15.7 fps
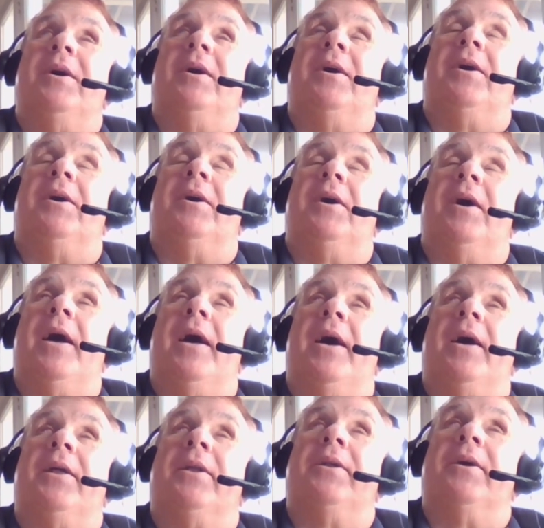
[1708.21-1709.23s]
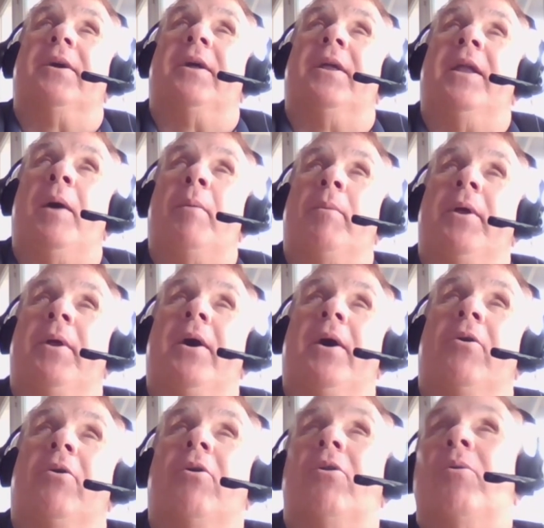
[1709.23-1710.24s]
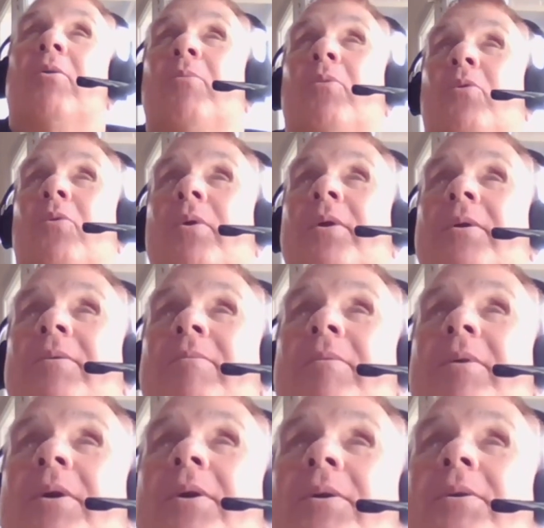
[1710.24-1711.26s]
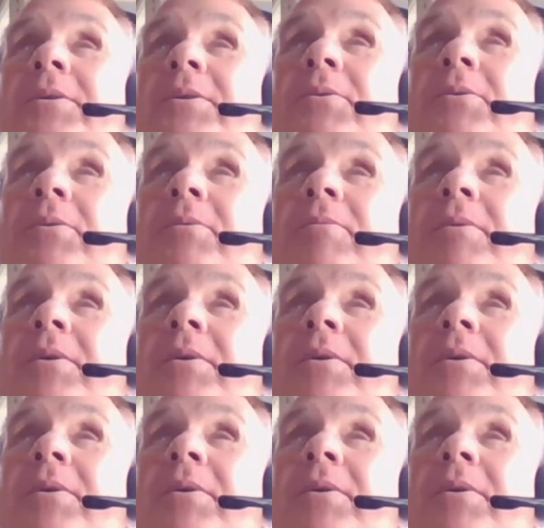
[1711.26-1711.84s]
had cannabidiol on board. So